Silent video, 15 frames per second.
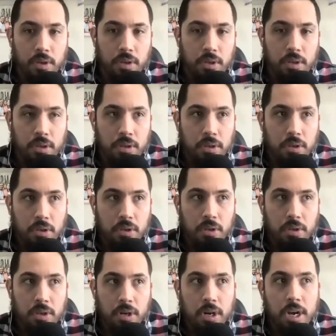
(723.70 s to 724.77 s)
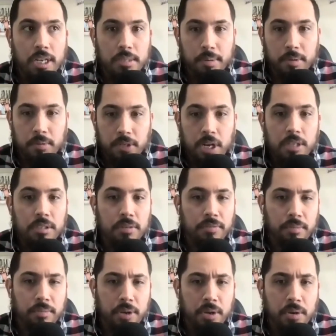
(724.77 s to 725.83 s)
y- your husband was also
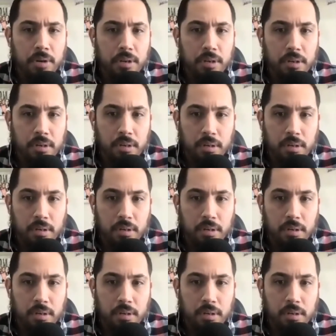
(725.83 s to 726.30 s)
from New York?